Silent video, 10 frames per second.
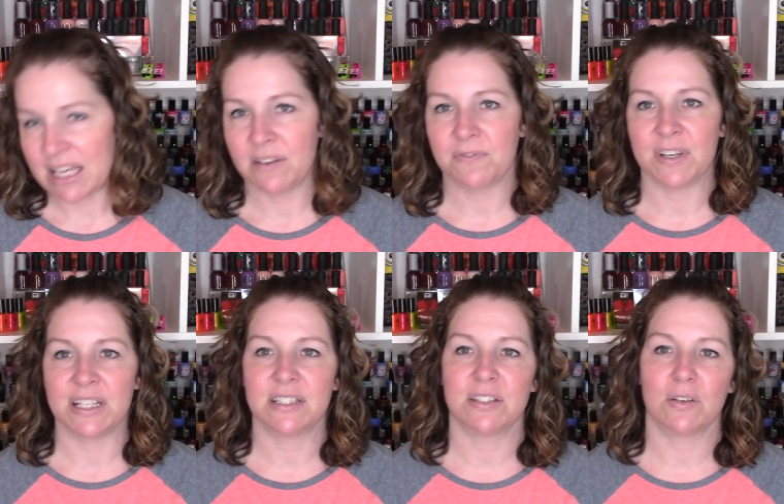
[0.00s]
if
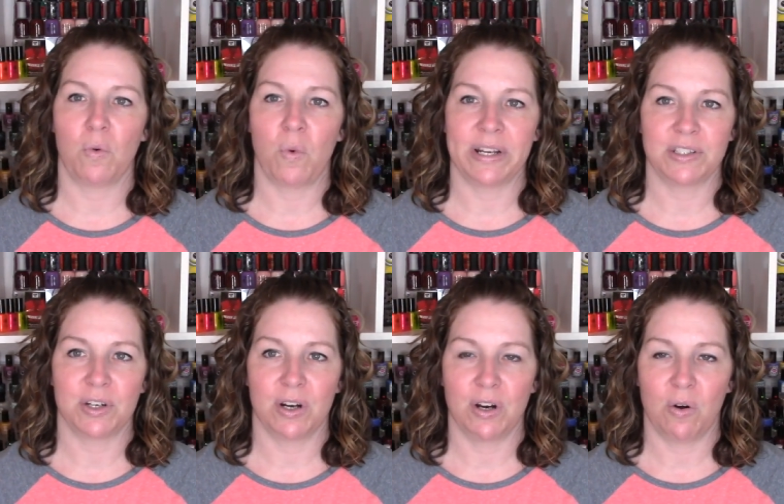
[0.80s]
it's
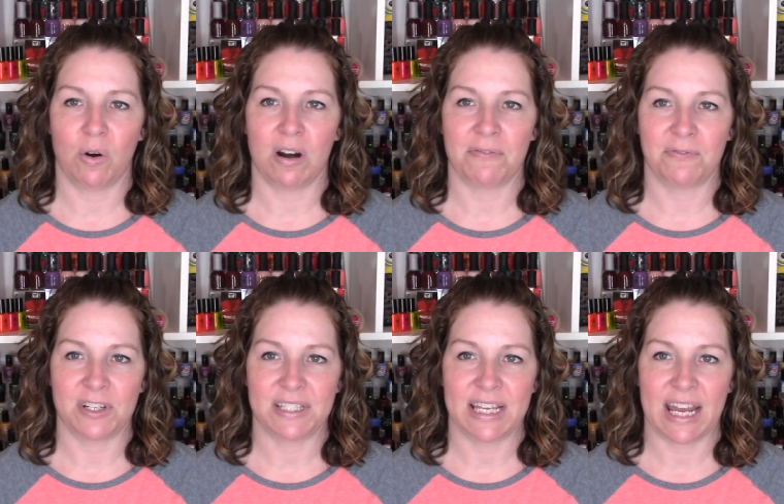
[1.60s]
winter or a
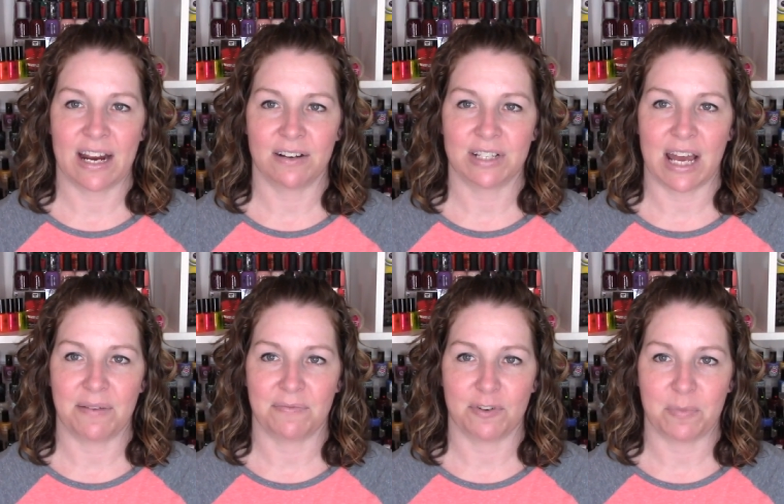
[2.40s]
frizzy hair
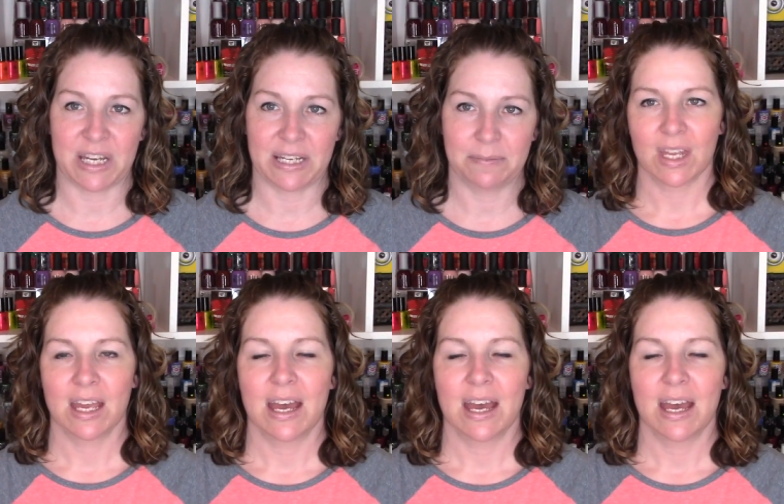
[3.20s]
time for me,